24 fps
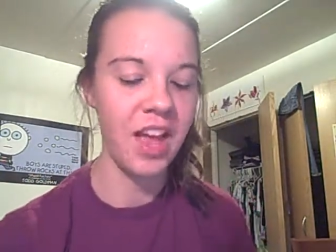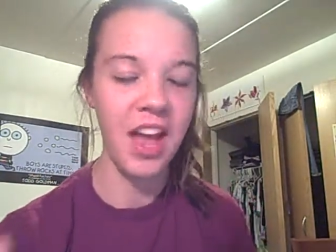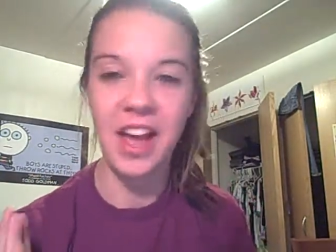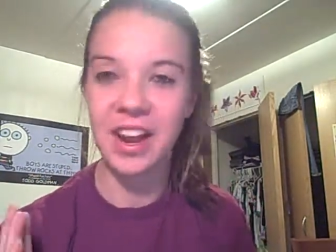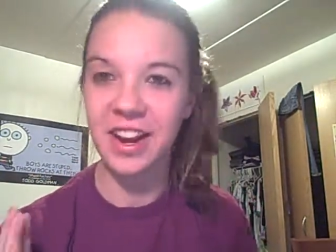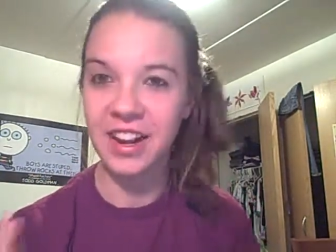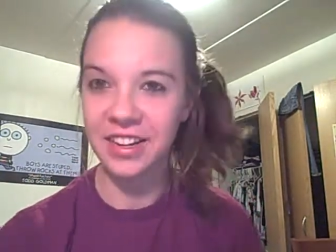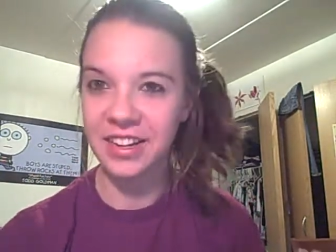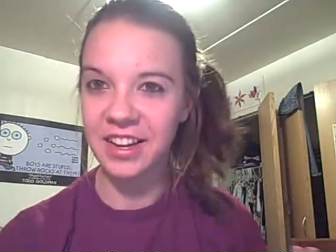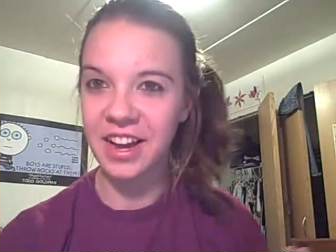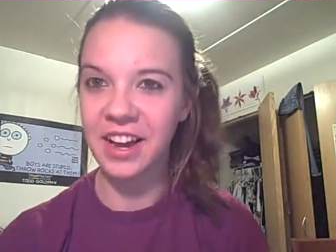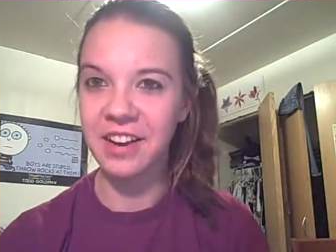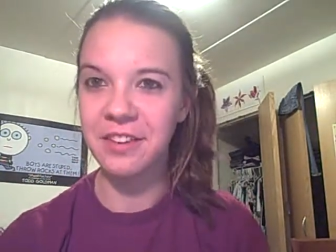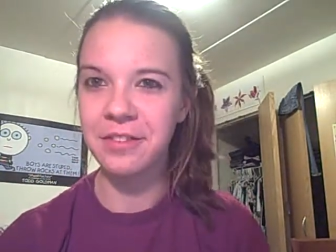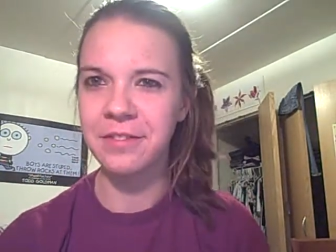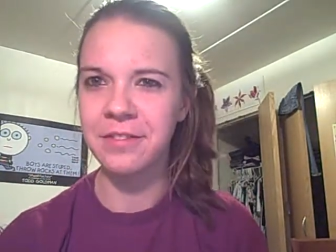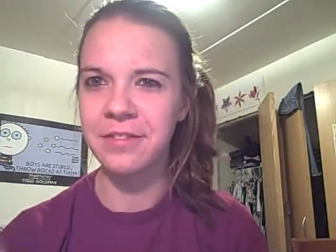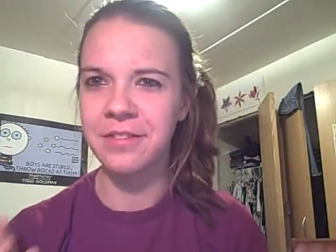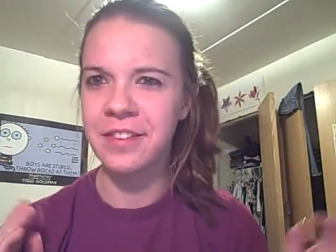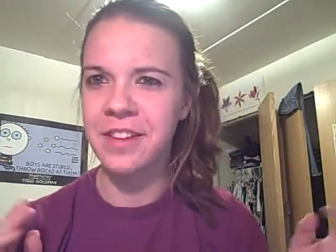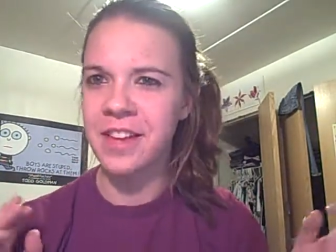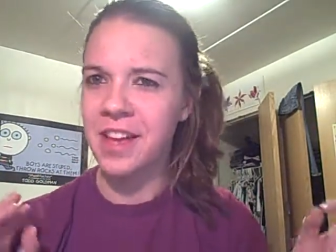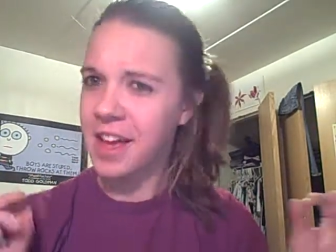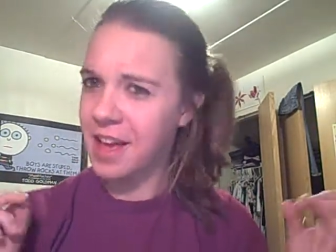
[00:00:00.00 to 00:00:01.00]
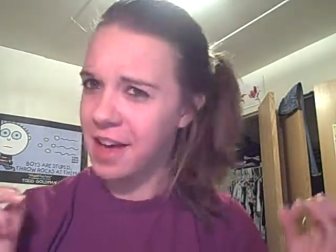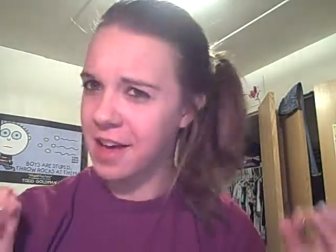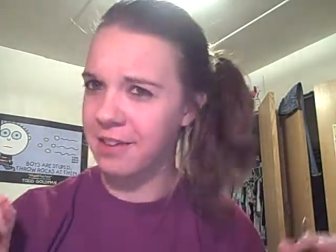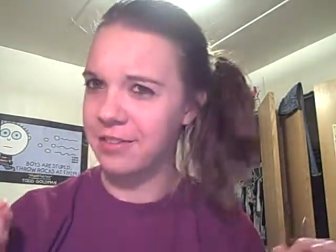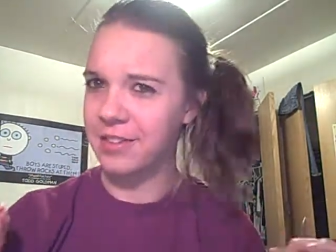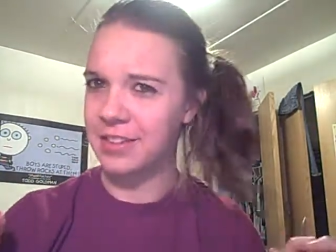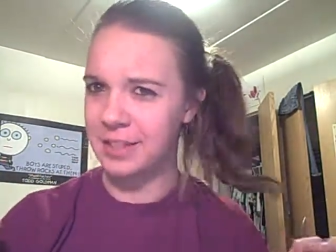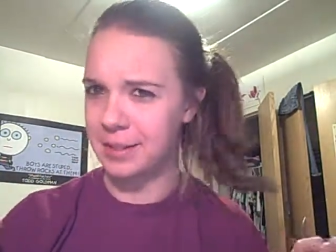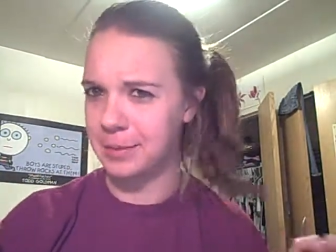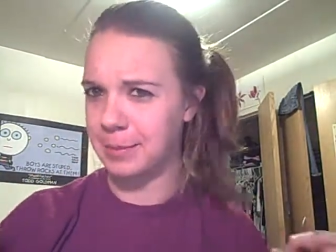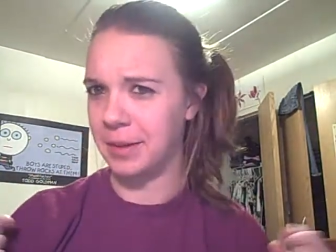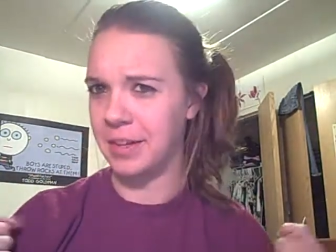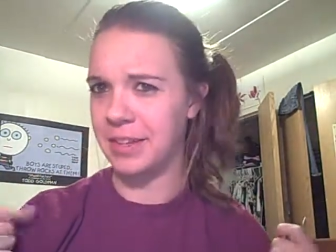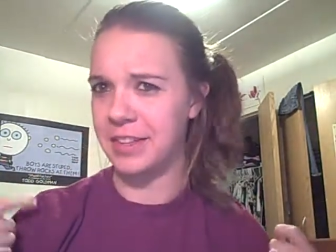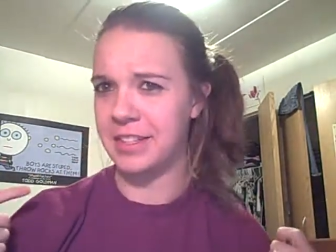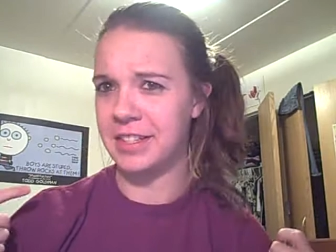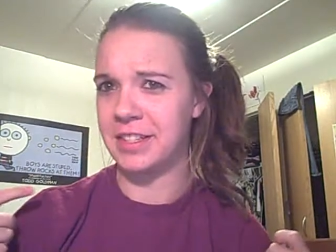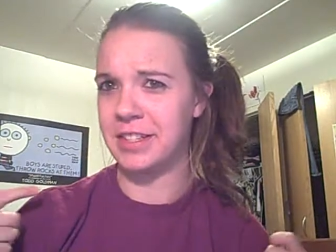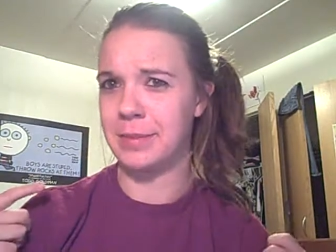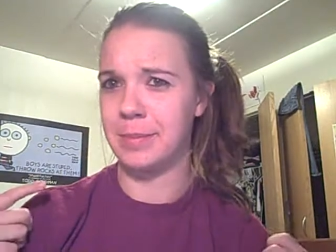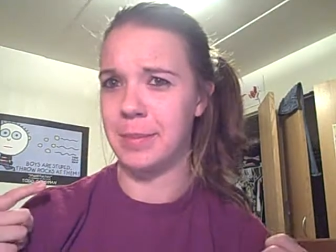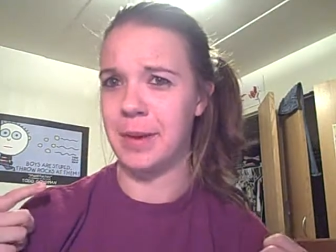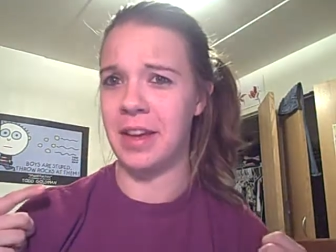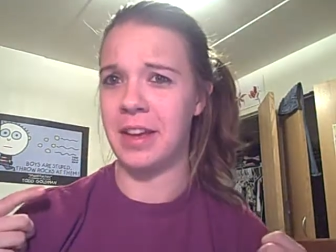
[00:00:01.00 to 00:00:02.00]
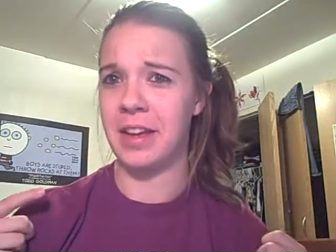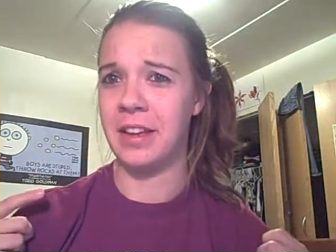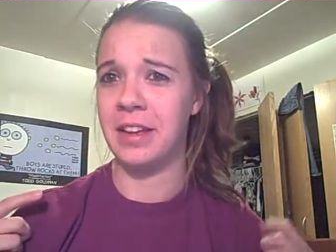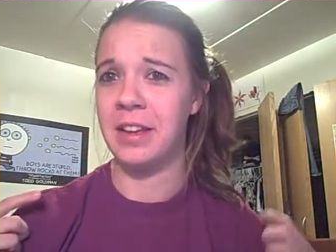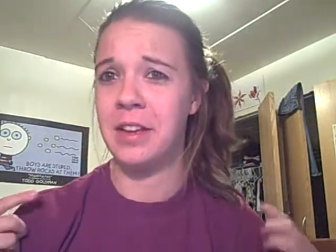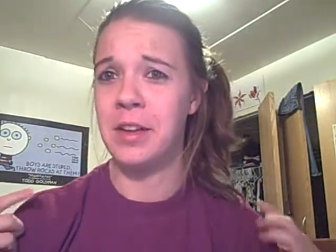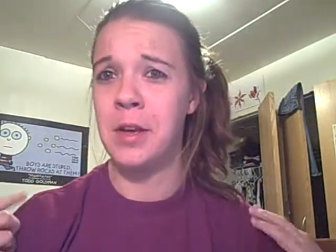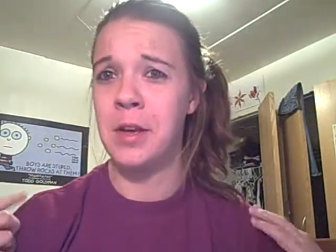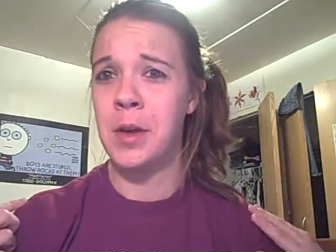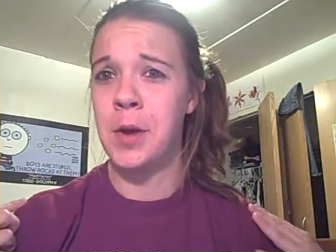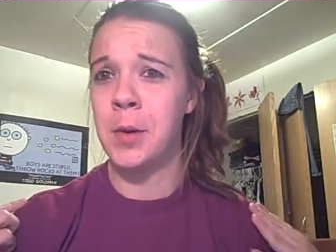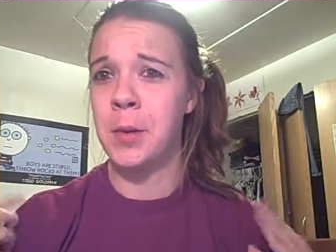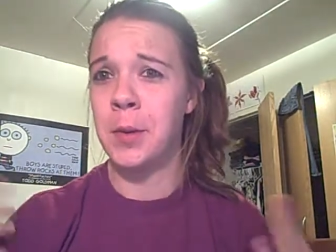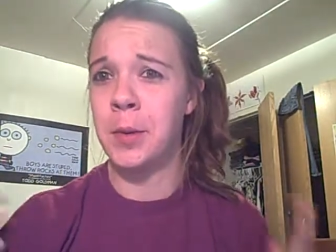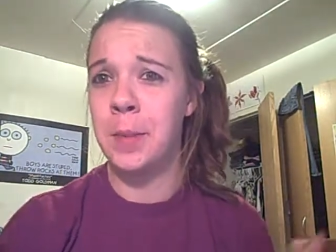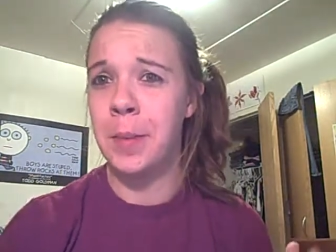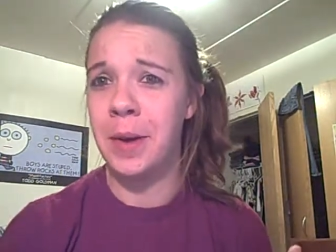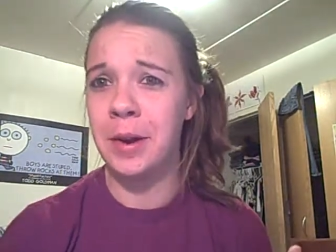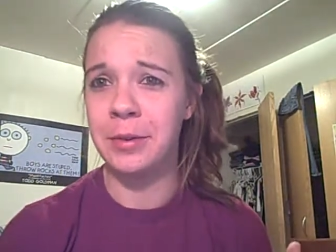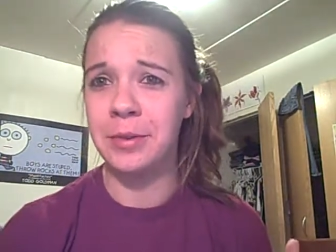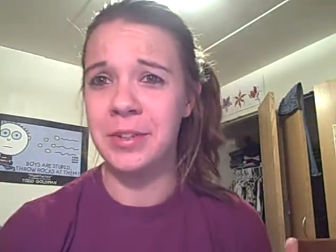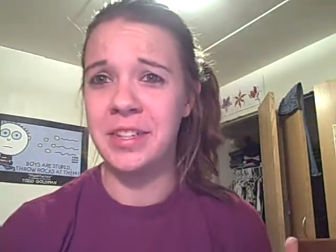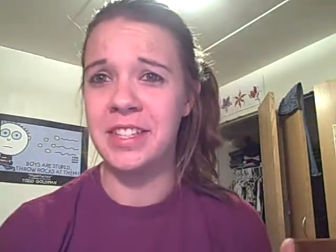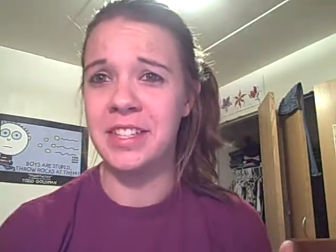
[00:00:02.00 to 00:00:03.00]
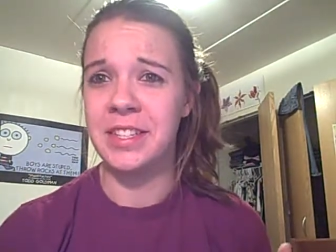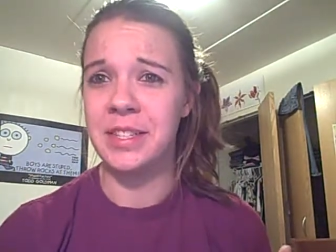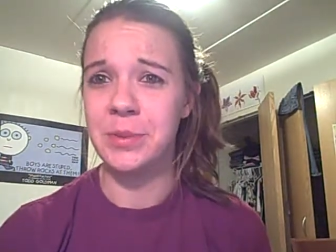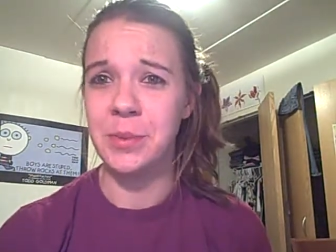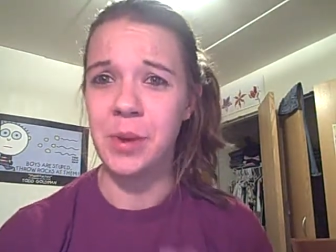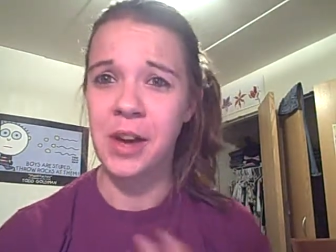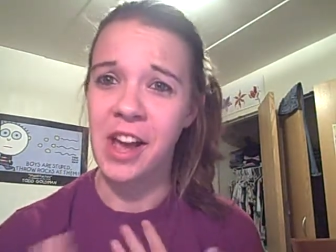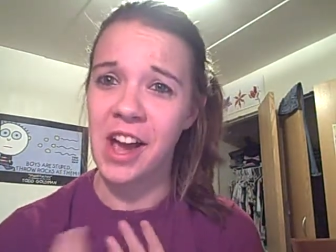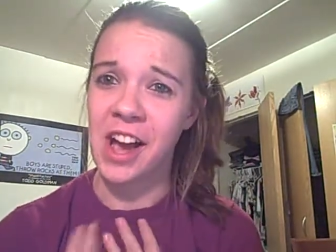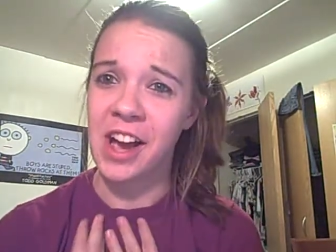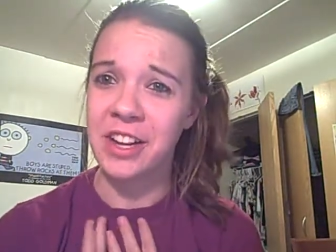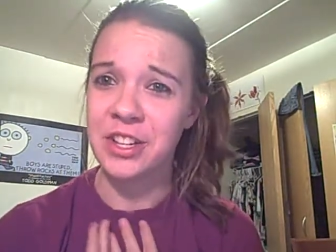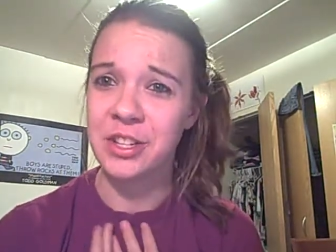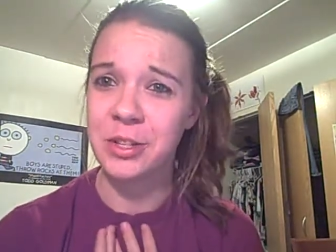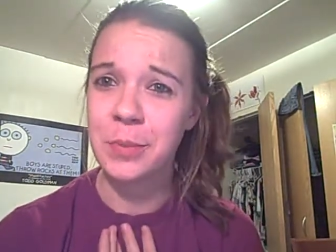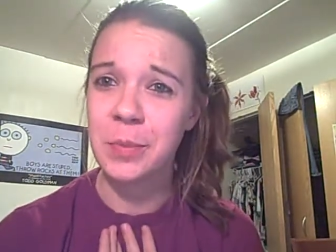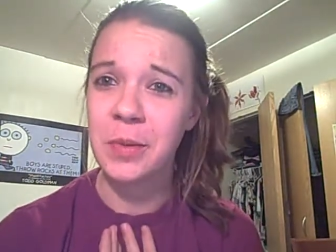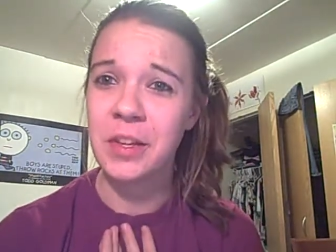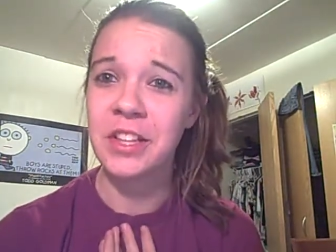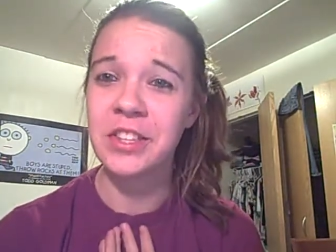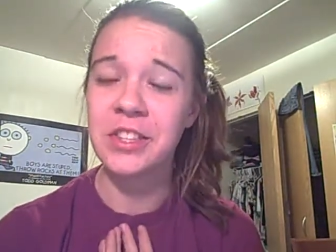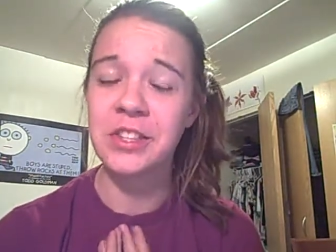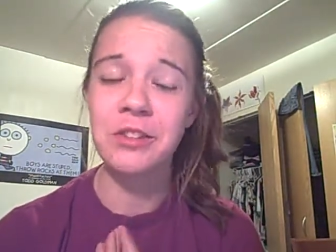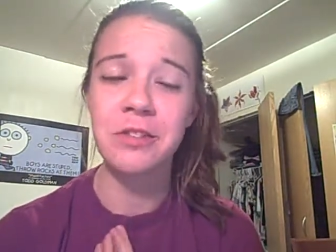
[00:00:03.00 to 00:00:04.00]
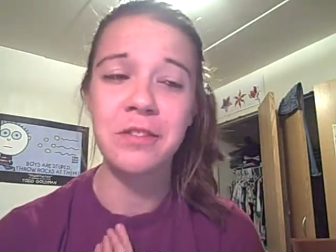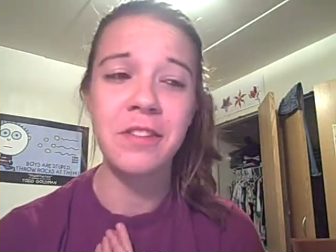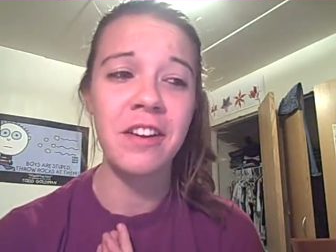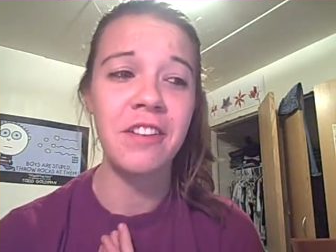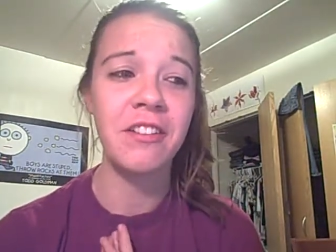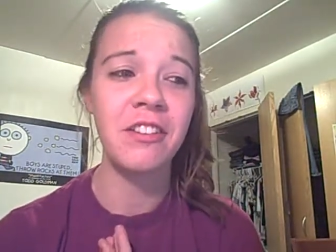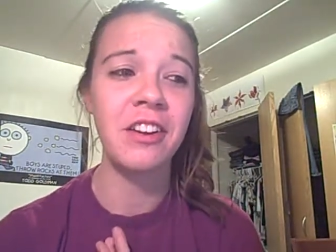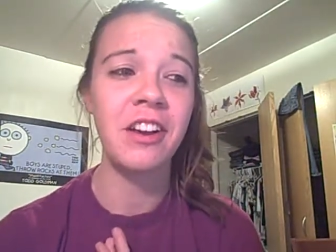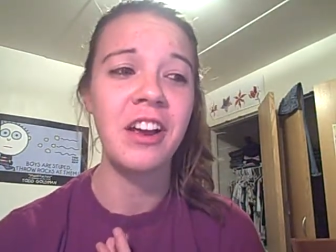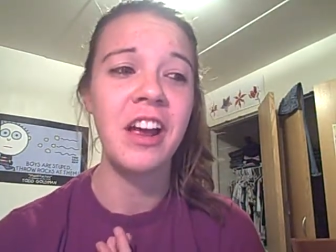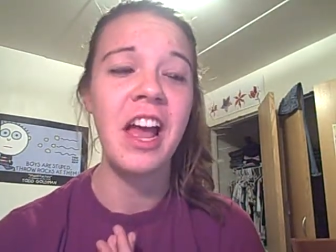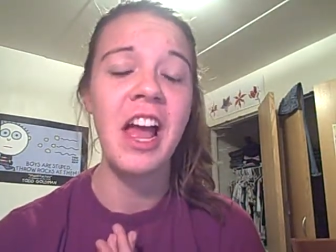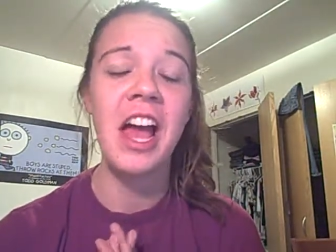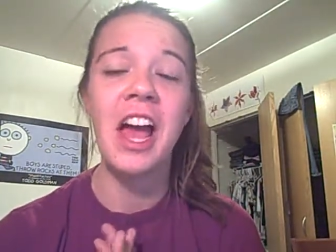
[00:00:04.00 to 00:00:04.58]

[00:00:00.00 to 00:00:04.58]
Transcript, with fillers: and I kind of have explained this as my one of my reasons why I should be on Survivor.